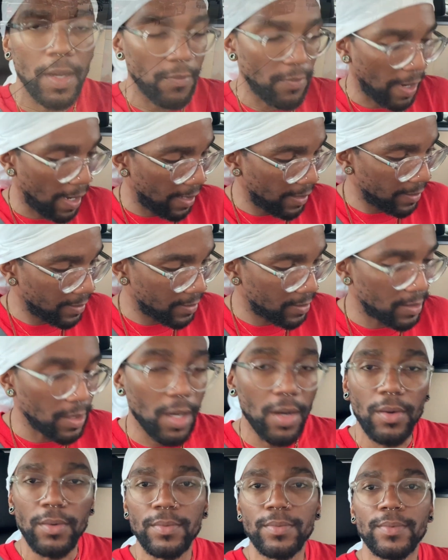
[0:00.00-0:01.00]
so
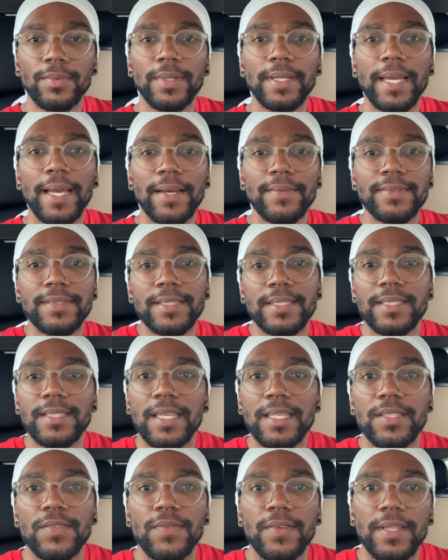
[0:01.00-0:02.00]
we have
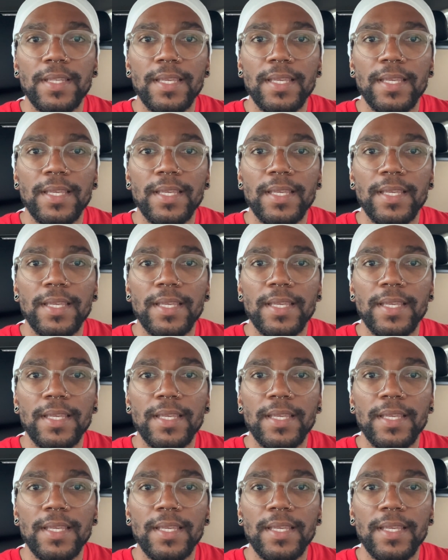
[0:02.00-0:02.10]
successfully